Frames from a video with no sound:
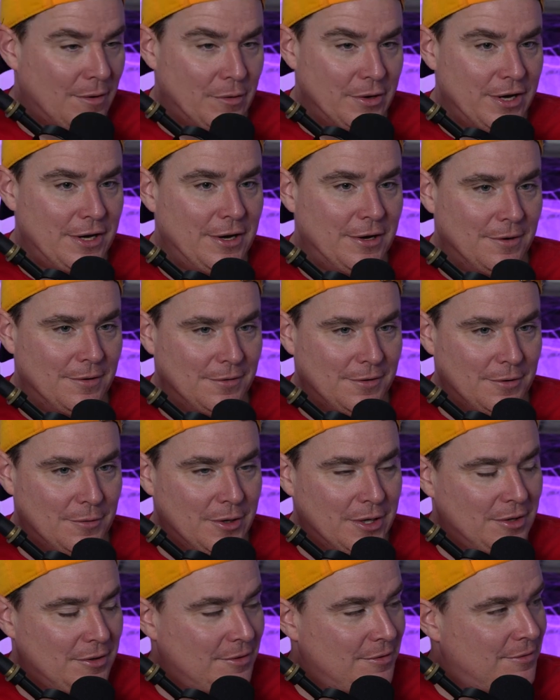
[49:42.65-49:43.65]
well, he didn't do
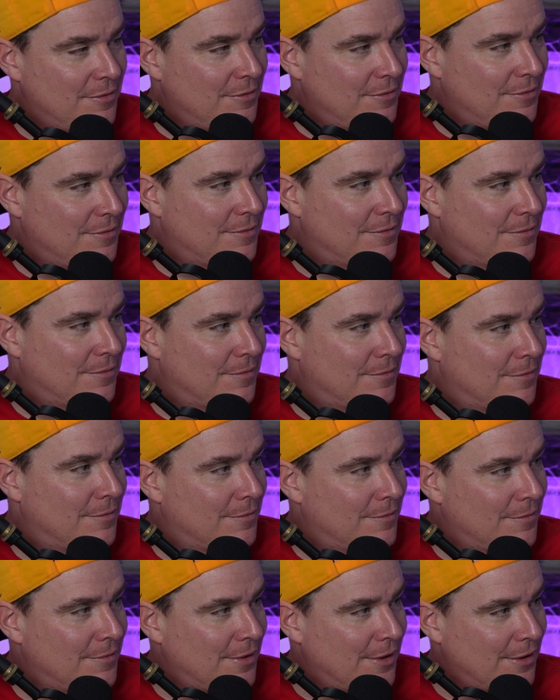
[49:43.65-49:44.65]
it.
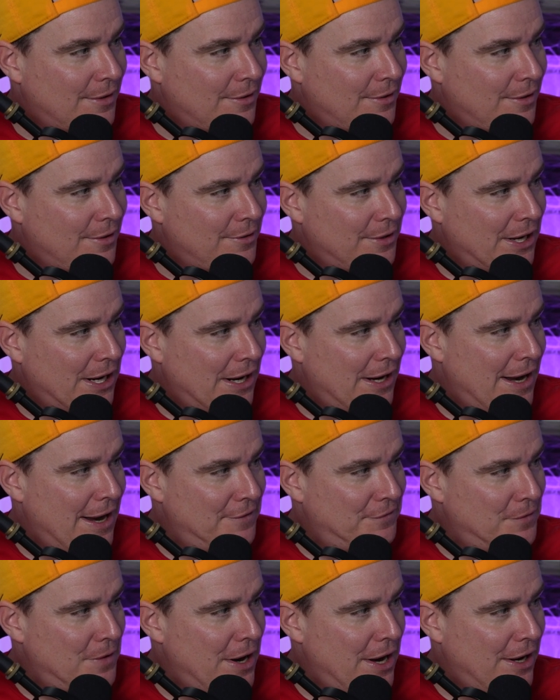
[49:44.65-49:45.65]
He only got
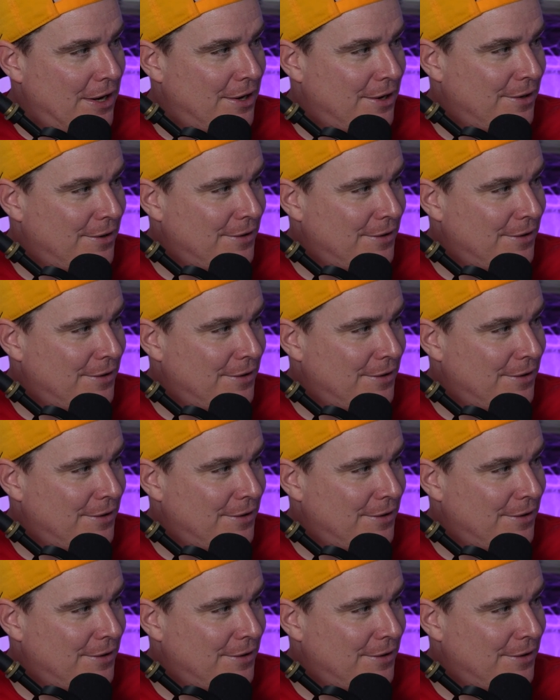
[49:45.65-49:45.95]
halfway.